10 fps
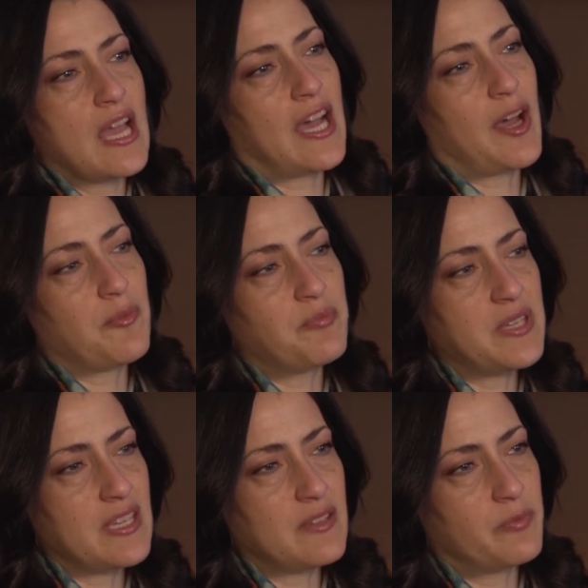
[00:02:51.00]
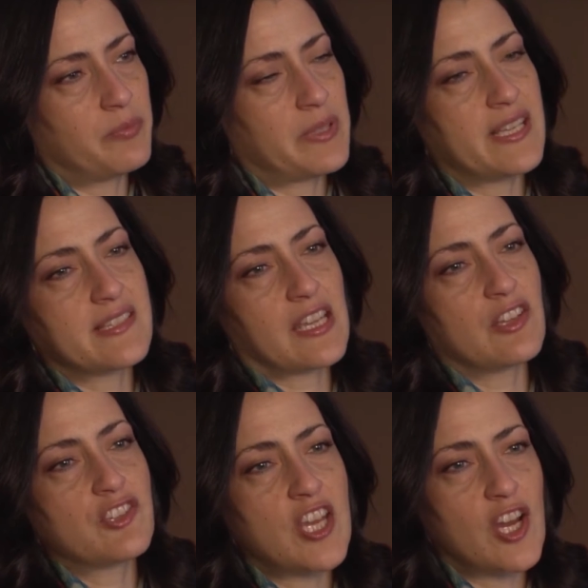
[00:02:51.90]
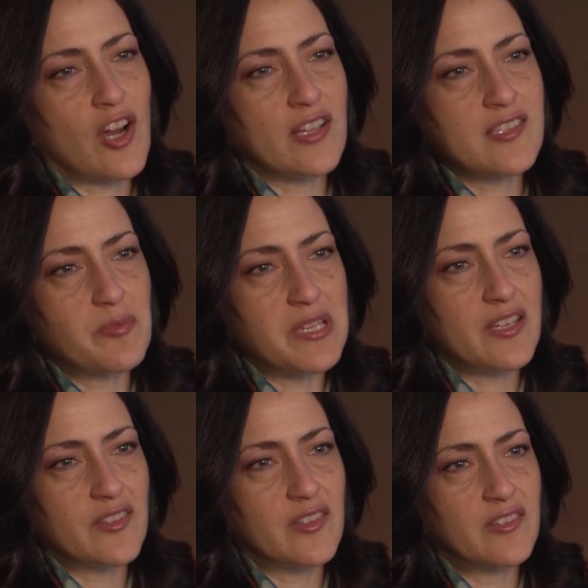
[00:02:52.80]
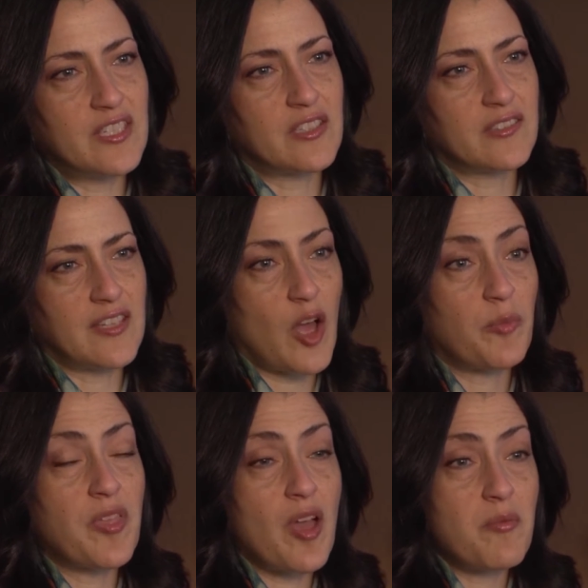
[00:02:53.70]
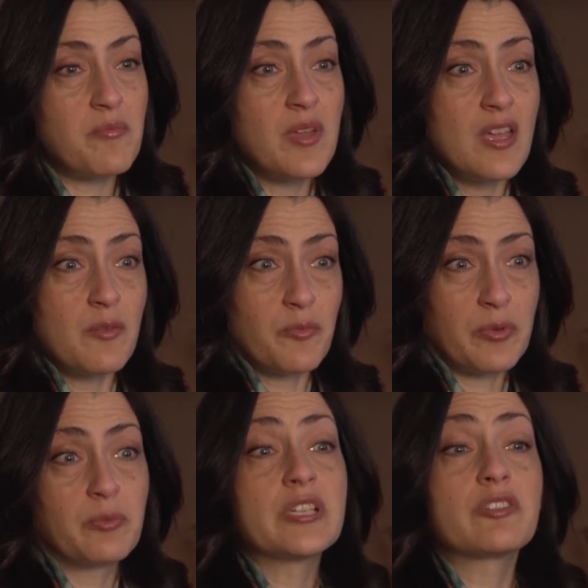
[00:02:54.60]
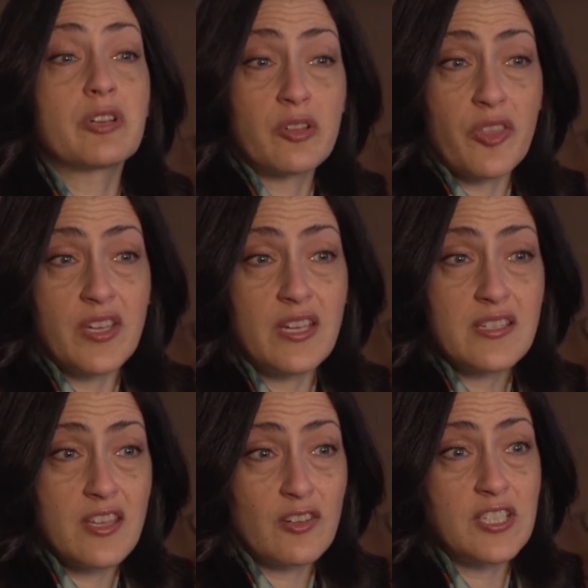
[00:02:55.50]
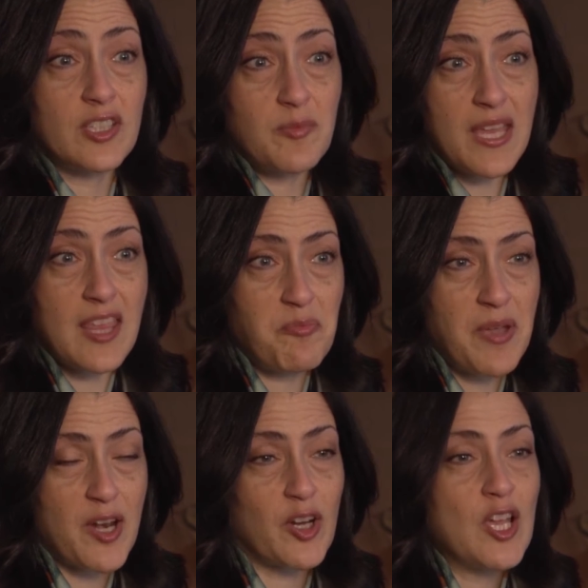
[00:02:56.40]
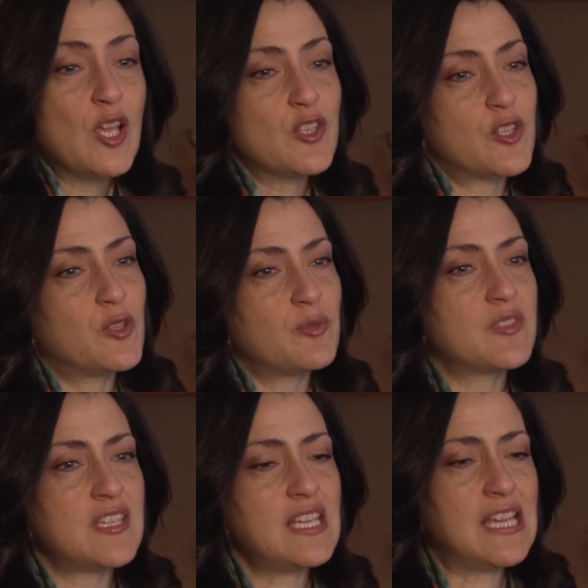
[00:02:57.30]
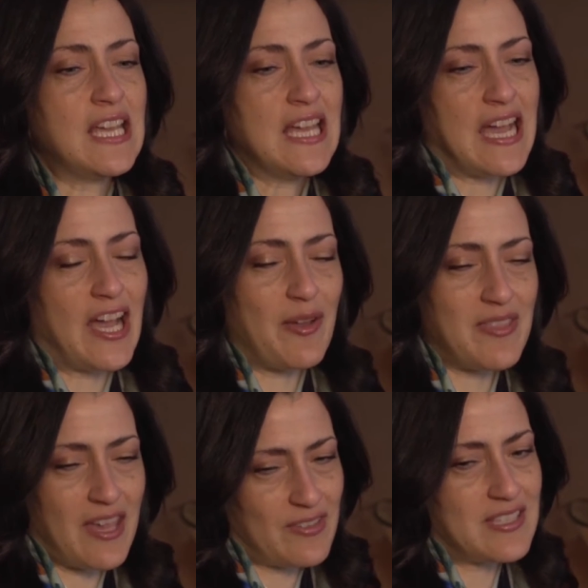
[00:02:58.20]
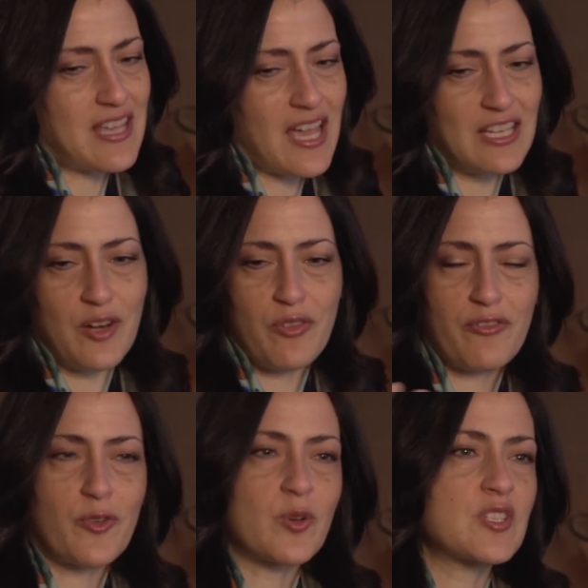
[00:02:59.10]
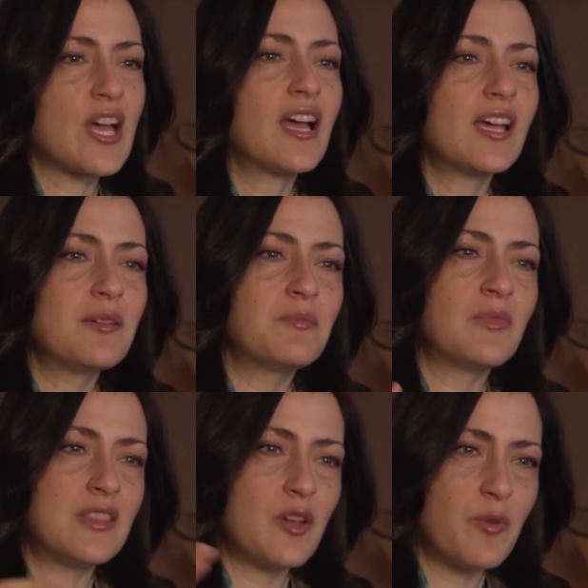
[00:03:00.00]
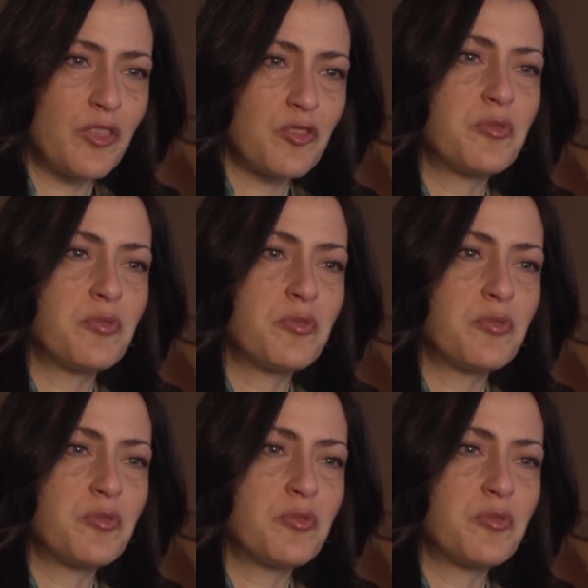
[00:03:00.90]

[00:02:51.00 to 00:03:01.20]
uh, being playing second chair on somebody else's deal to help them bring critical thinking to their deal and make that better. So you'd see, uh, and they even said, you know, the first time that they went through